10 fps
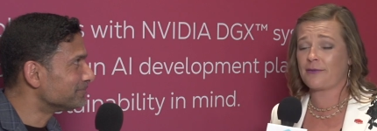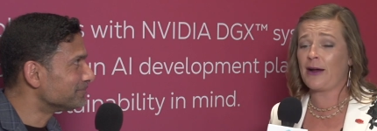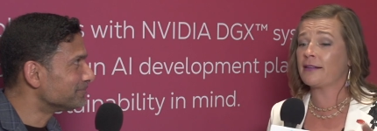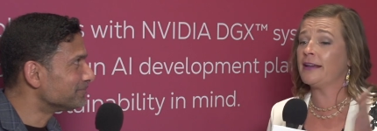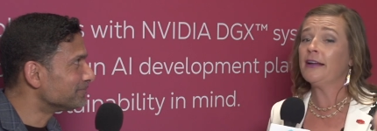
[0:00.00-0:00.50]
Speaker 1: and
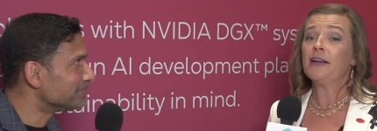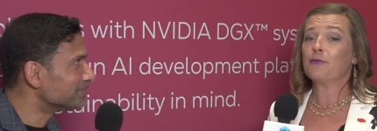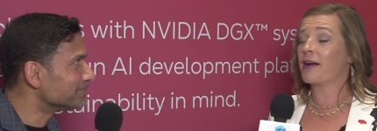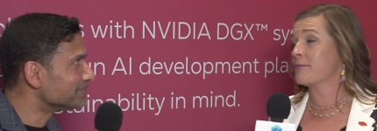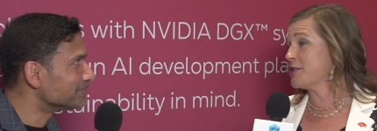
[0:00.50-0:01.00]
frankly,
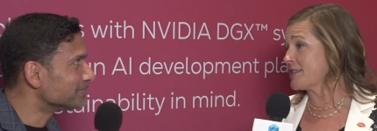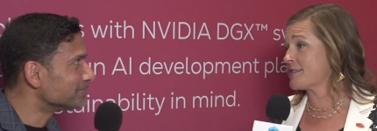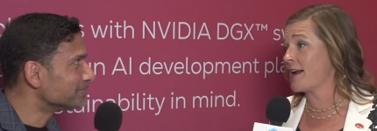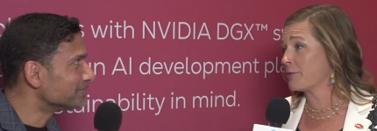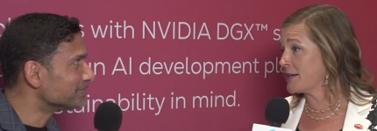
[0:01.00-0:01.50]
one of the most
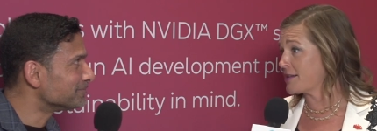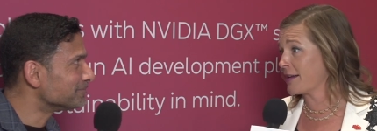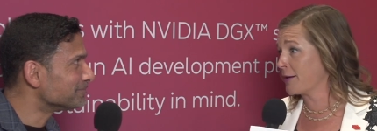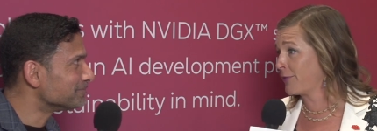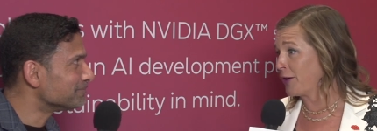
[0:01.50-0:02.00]
exciting weeks of the
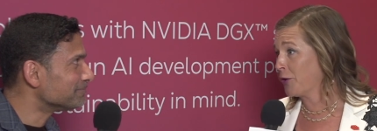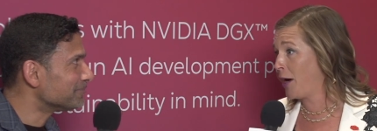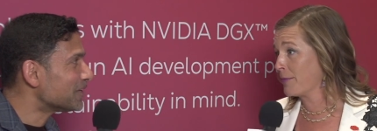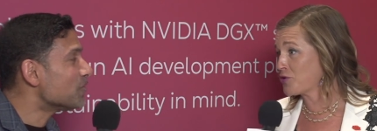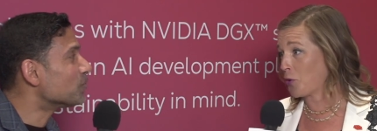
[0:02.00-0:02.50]
year for you,
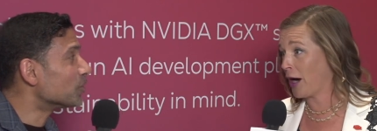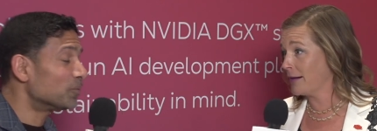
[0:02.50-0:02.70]
I'm sure. We're